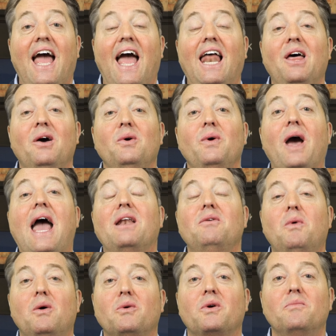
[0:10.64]
Hello
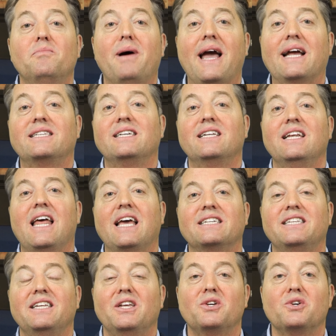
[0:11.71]
and welcome back to the
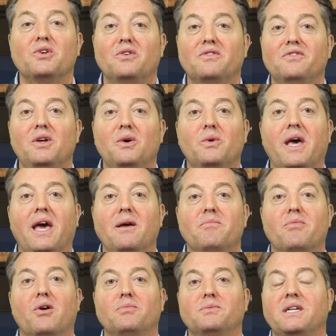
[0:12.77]
next edition of Neil King
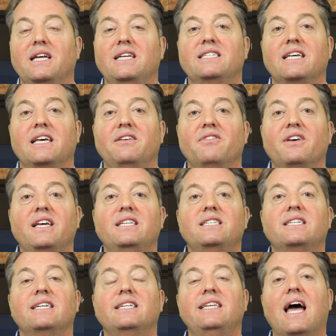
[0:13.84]
Property
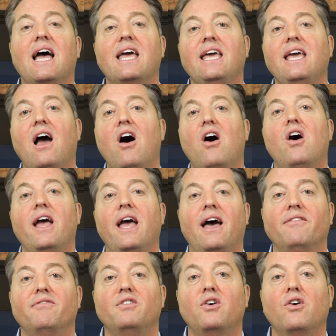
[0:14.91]
TV. Today I
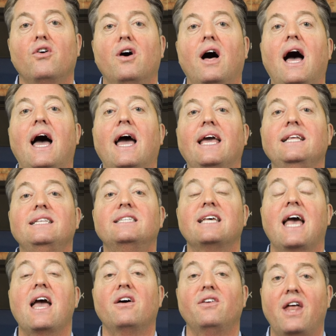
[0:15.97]
have got a
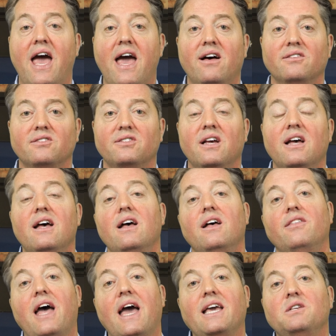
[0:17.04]
townhouse
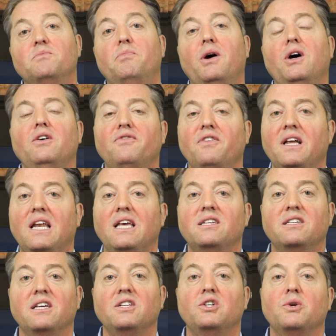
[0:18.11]
that is perfectly
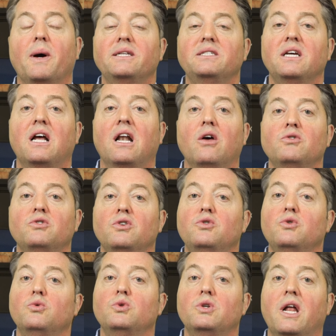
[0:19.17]
situated close to
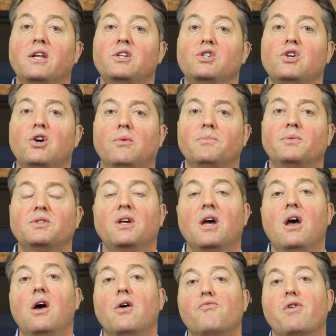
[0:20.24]
George Lane shops,
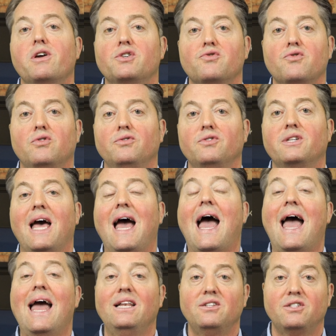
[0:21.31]
restaurants
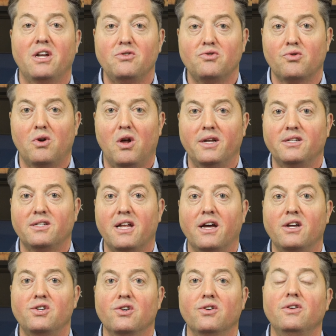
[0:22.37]
and Central Line
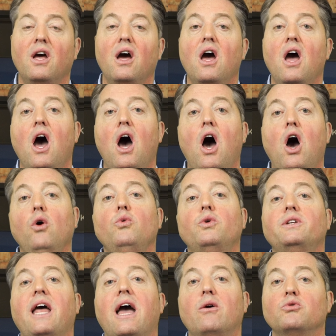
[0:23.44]
Station.
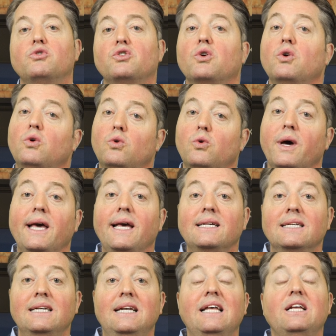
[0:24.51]
Oakdale School
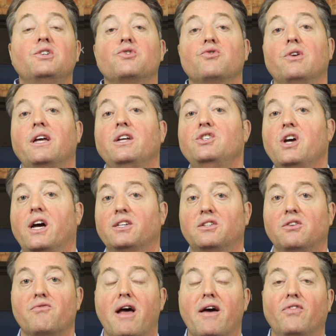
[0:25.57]
is literally
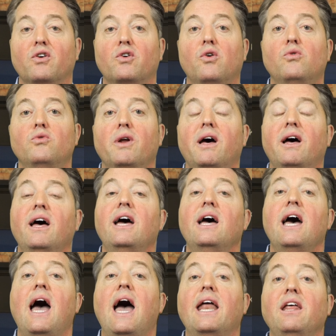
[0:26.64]
just around the corner
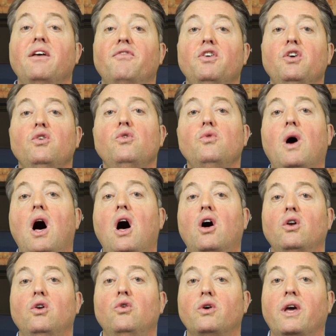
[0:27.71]
and if you
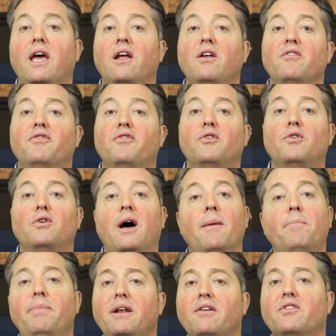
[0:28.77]
are looking for a
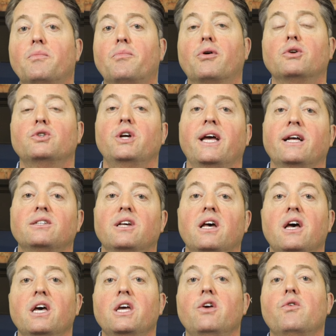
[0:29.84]
bit of a project,
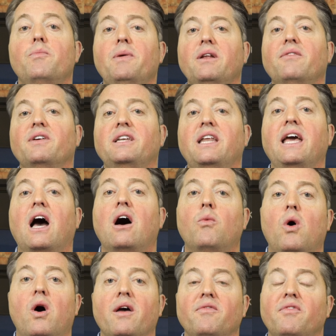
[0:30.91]
you're a bit of a
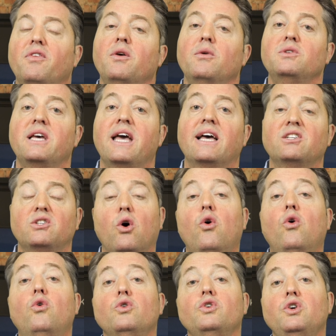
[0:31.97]
DIY enthusiast
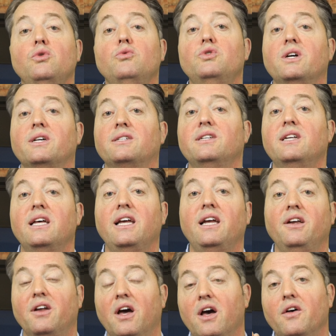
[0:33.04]
or you just
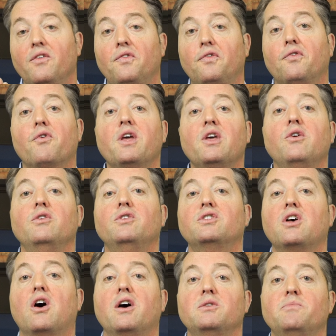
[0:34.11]
need three good
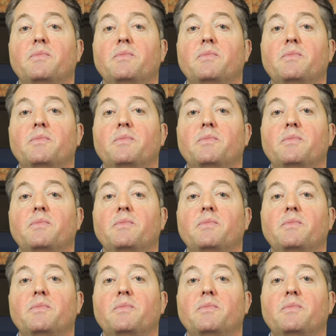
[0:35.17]
sized